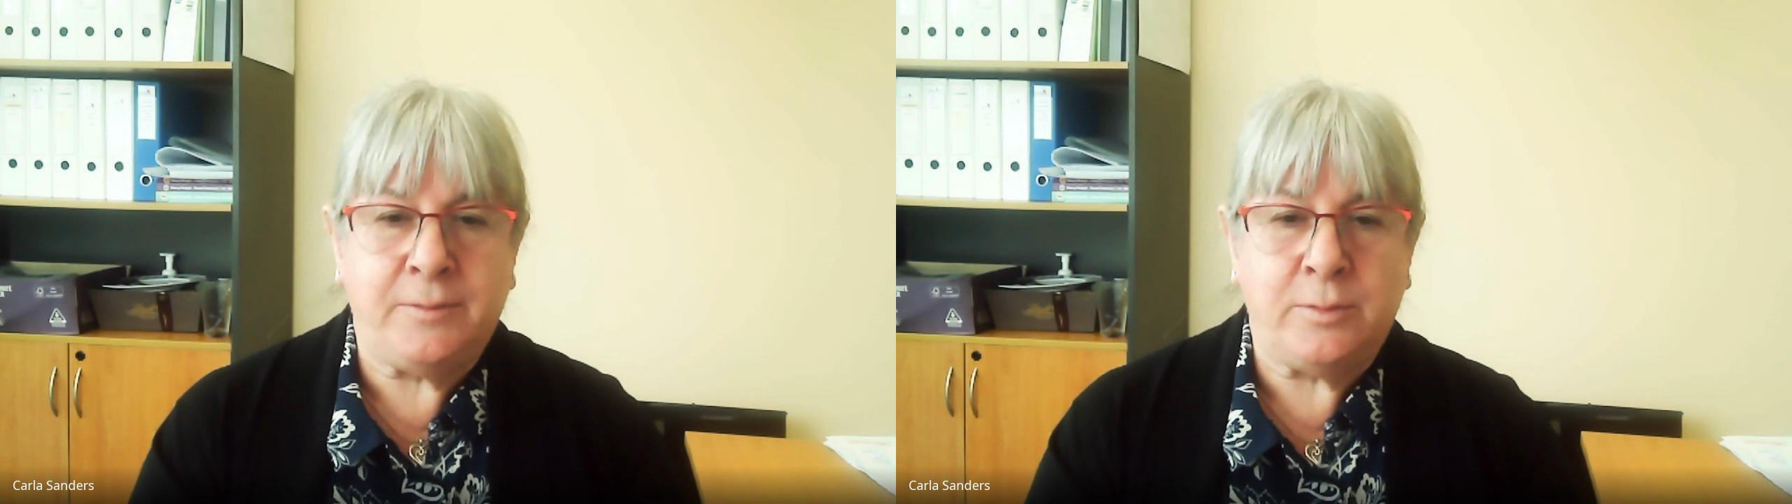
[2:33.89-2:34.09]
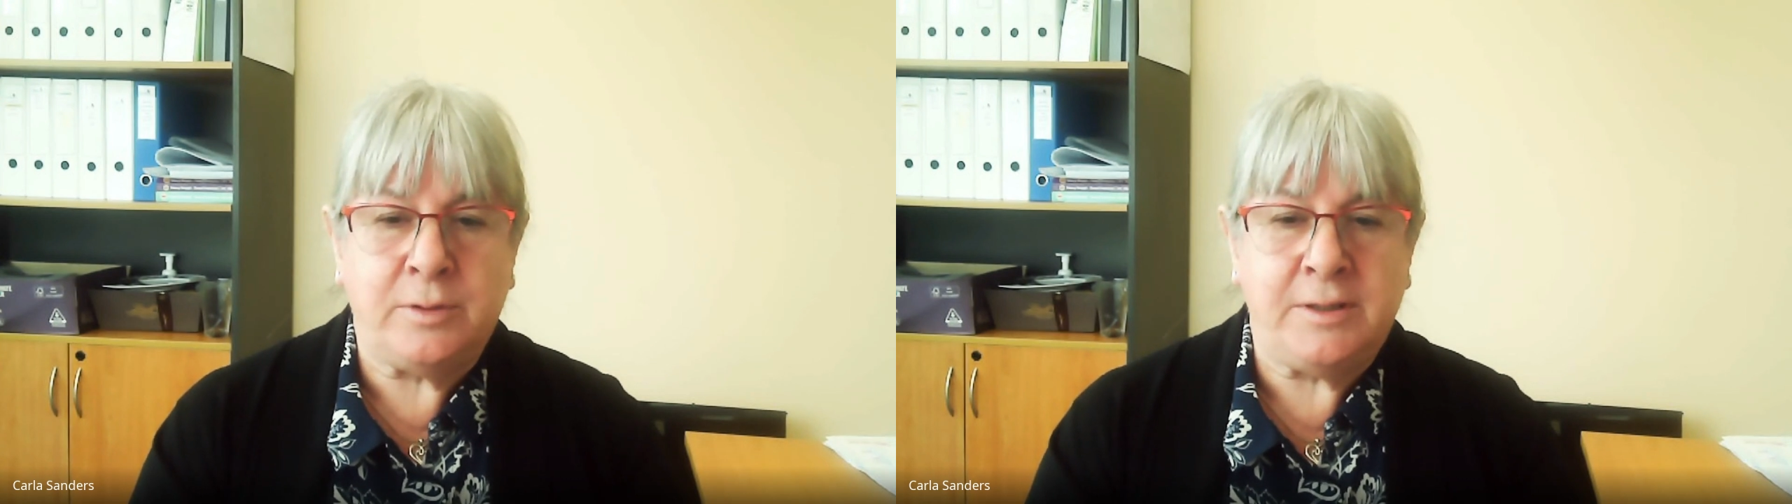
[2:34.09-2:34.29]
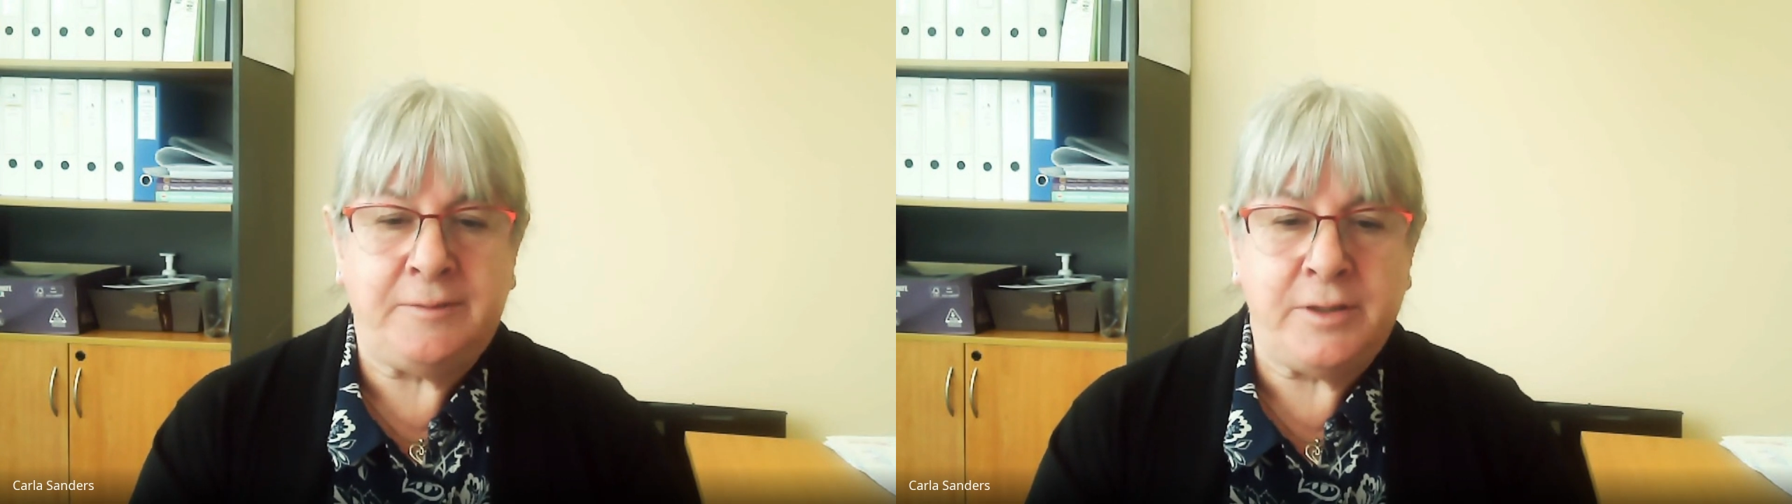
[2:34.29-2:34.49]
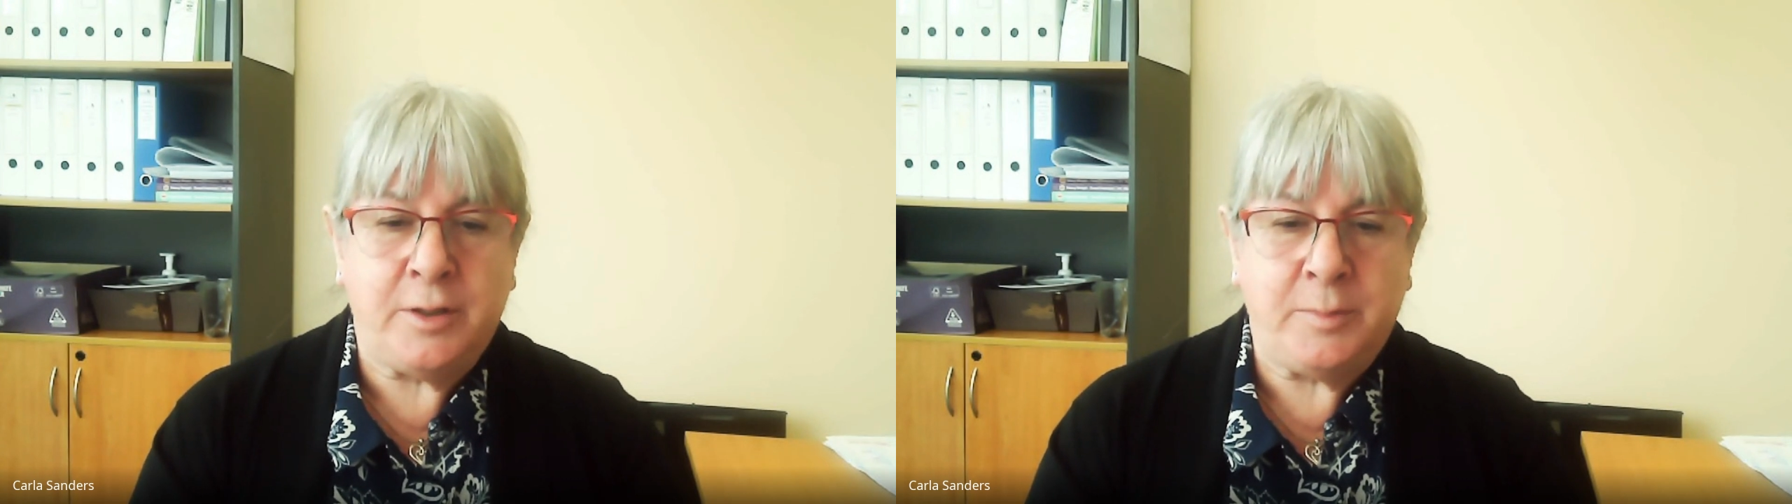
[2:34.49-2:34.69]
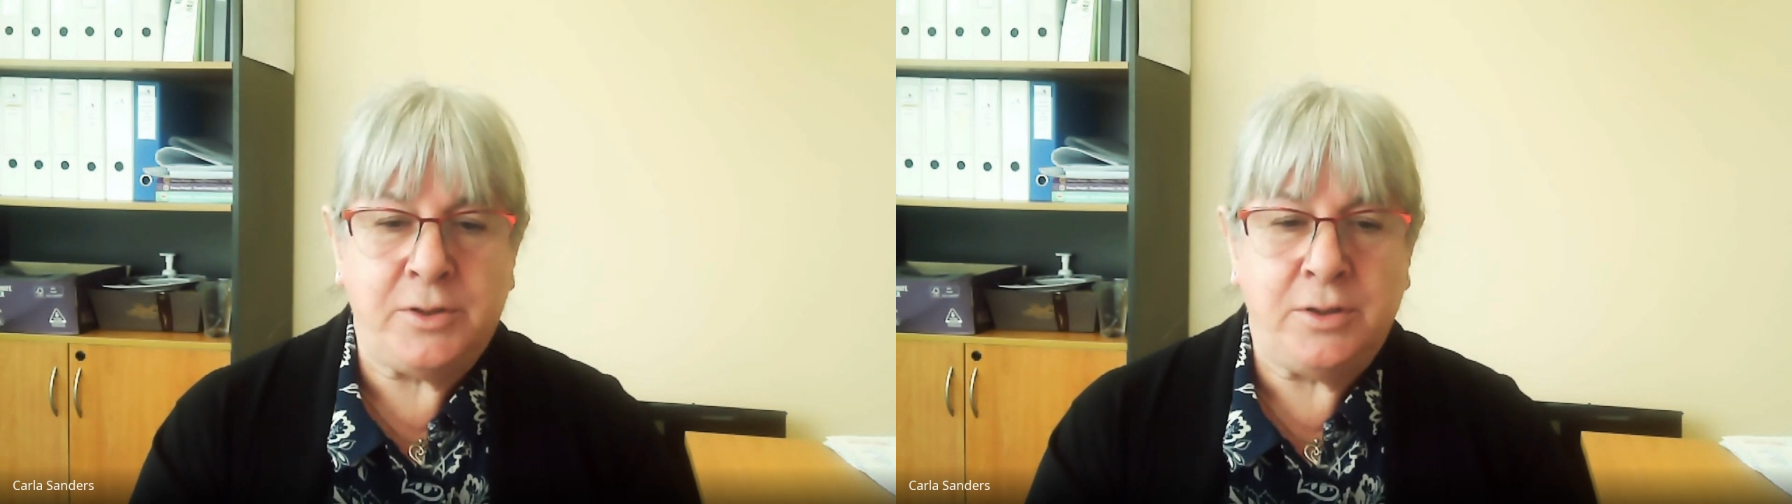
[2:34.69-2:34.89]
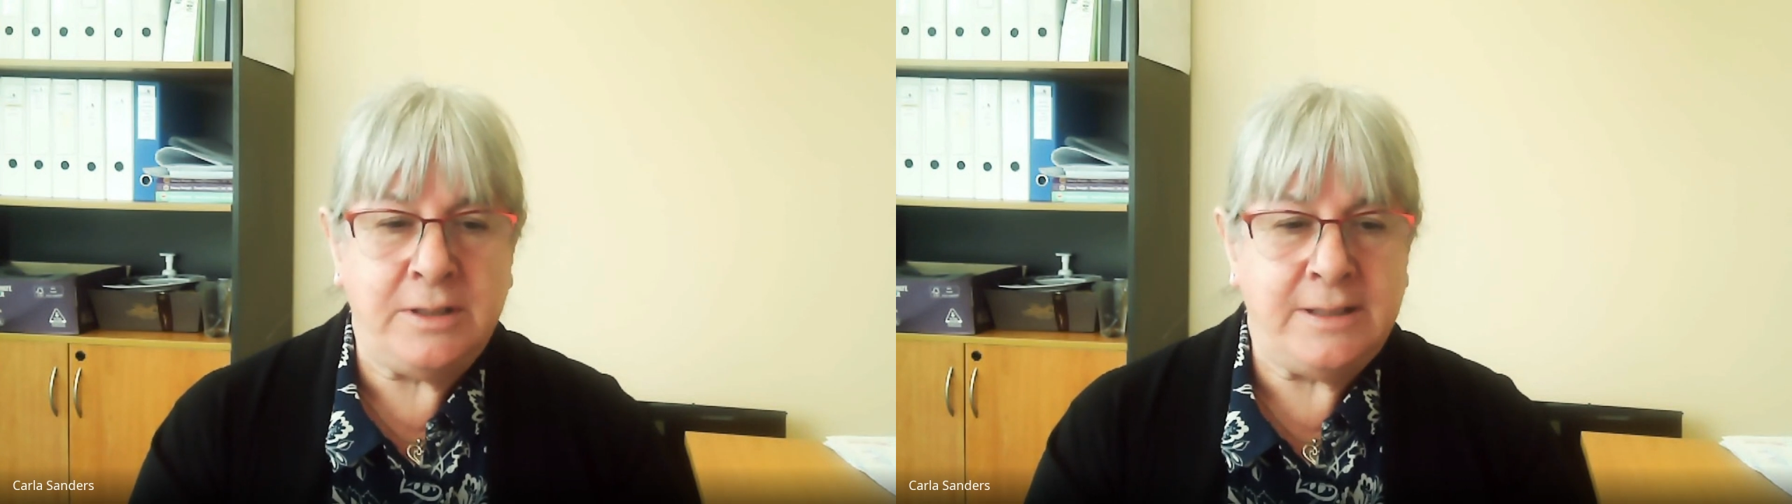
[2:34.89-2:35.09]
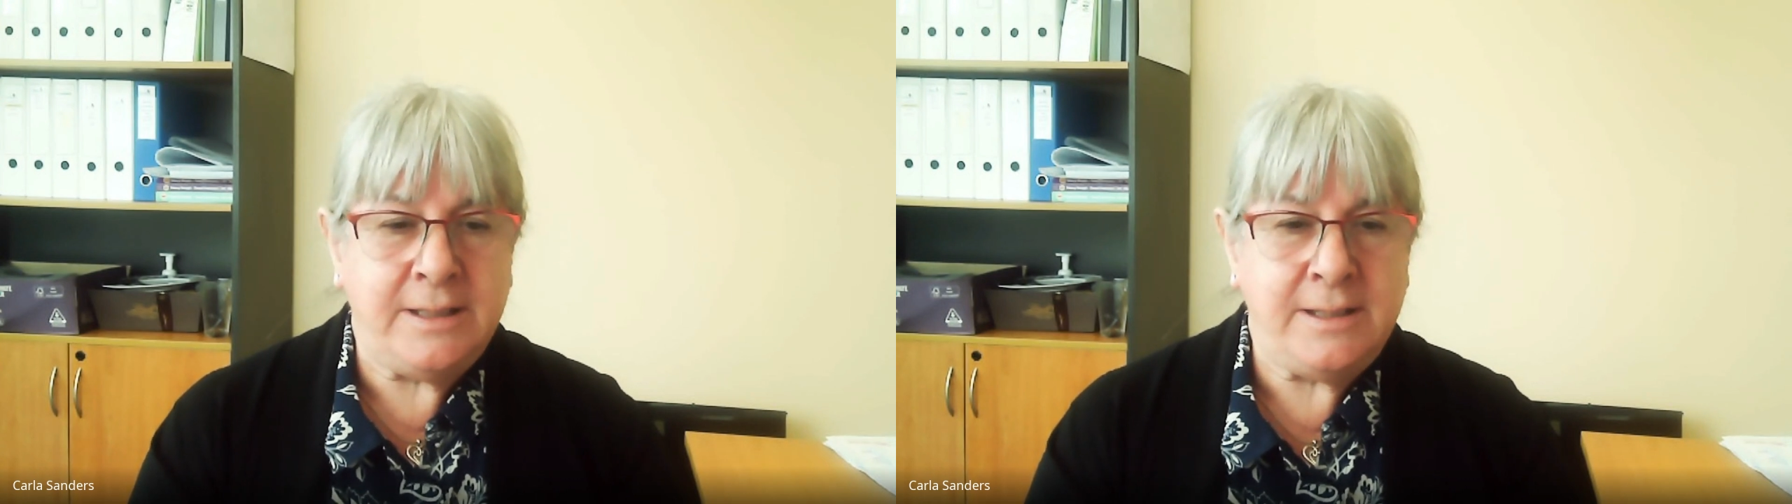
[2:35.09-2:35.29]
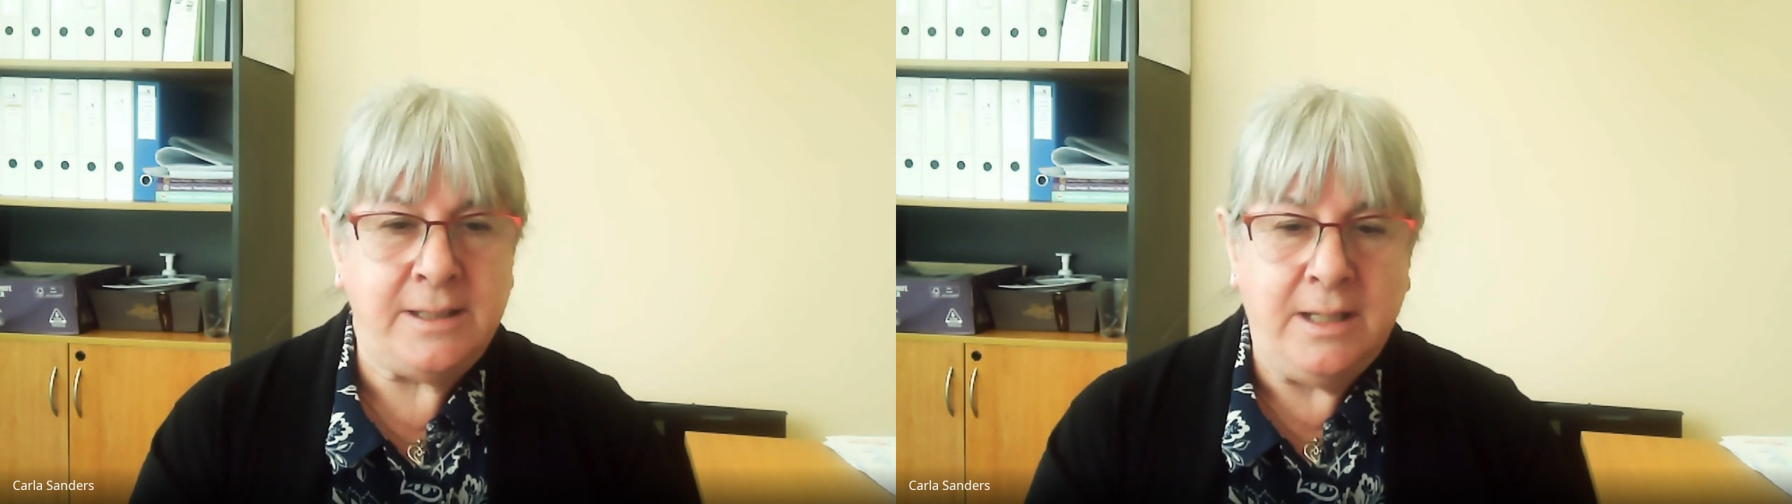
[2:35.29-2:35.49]
for different
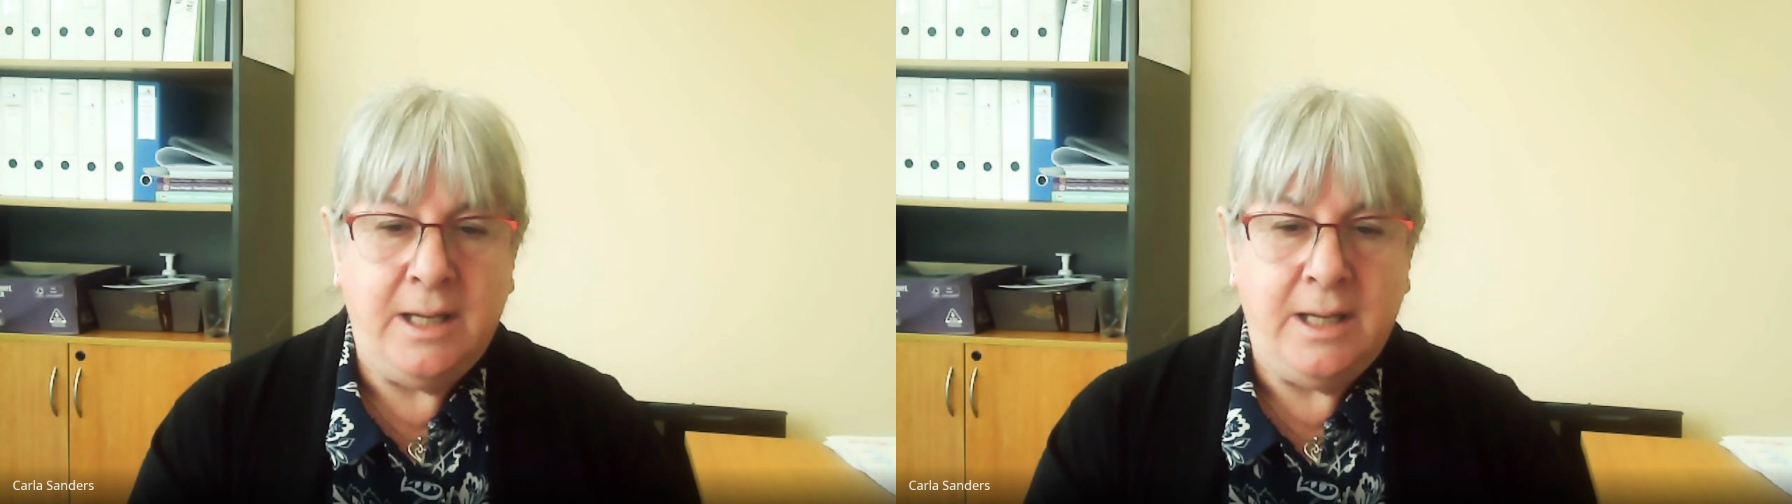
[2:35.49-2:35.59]
opportunities.